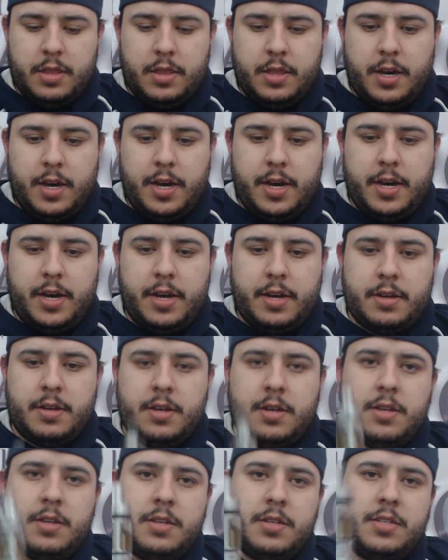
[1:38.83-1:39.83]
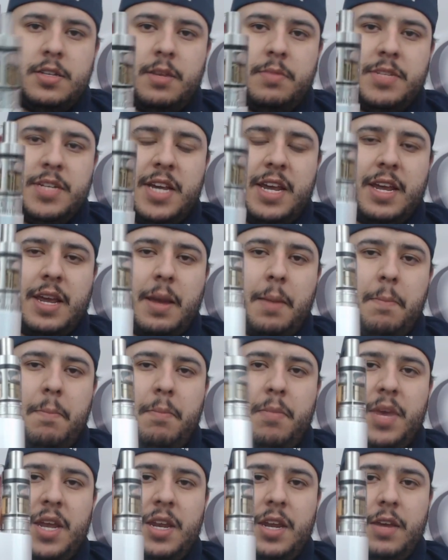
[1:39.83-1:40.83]
The SUBtank
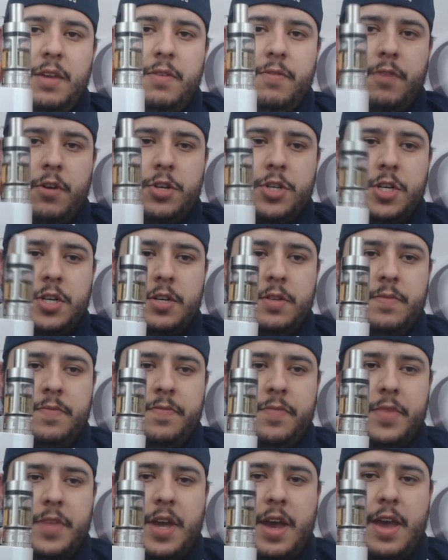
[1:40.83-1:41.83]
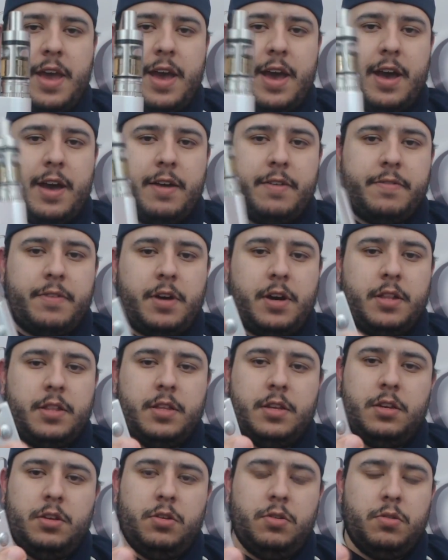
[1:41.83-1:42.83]
Mini version I have on
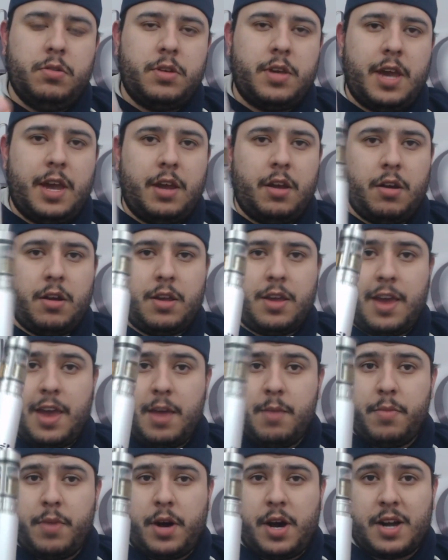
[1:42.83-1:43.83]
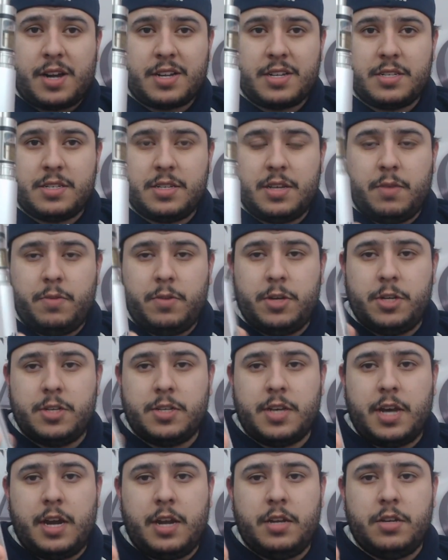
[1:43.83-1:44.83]
the new Kanger K box that we
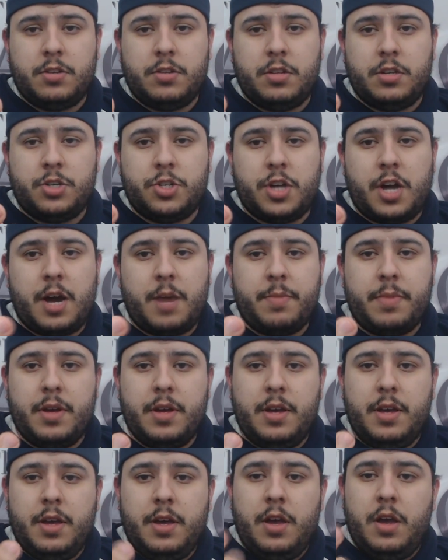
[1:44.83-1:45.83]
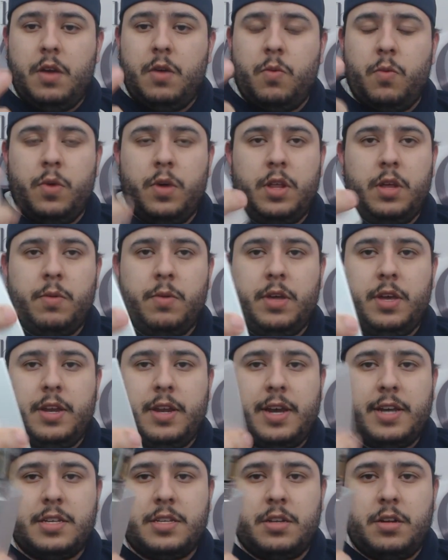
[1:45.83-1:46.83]
just got into the shop. Really
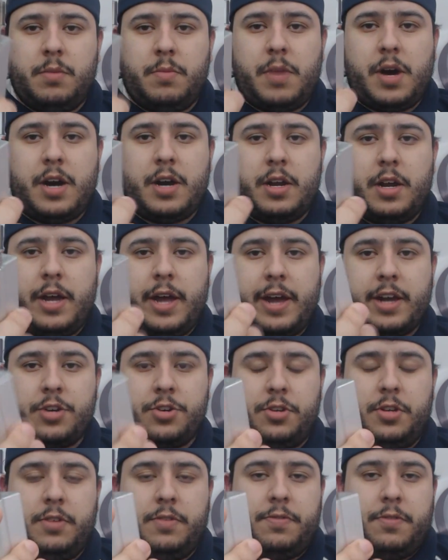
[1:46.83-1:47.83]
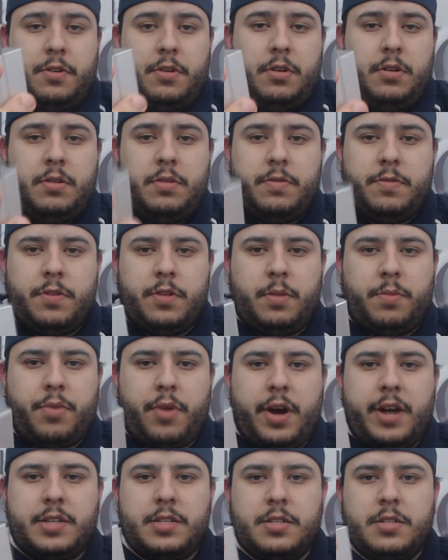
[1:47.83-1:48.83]
nice little mod, actually, for the
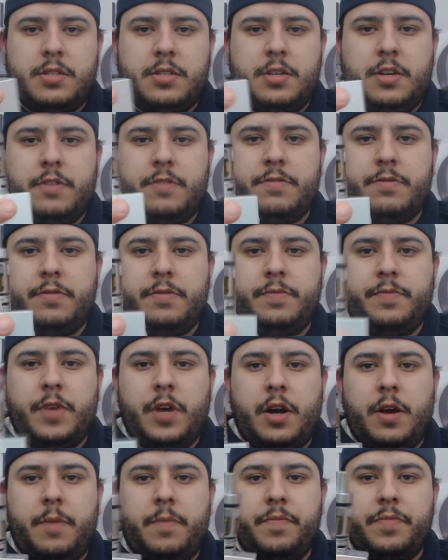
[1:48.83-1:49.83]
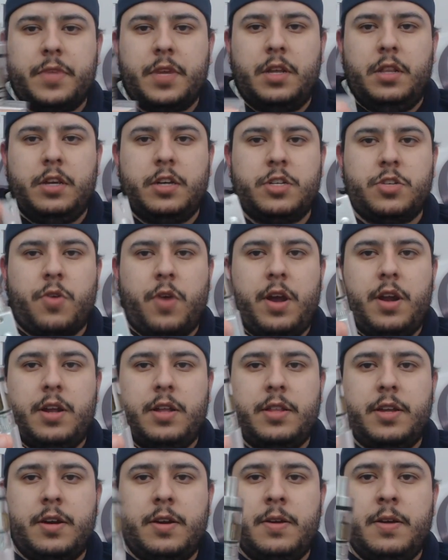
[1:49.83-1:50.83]
price and stuff. Looks great
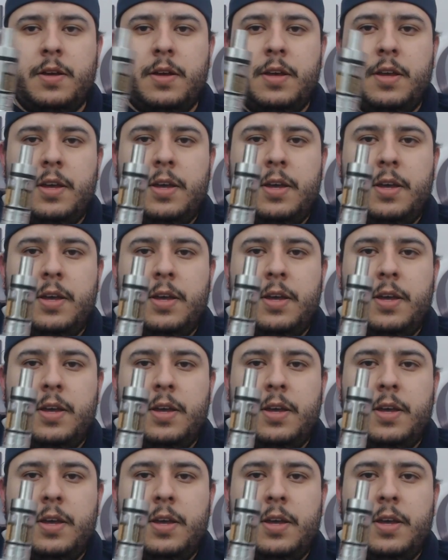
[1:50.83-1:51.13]
on there.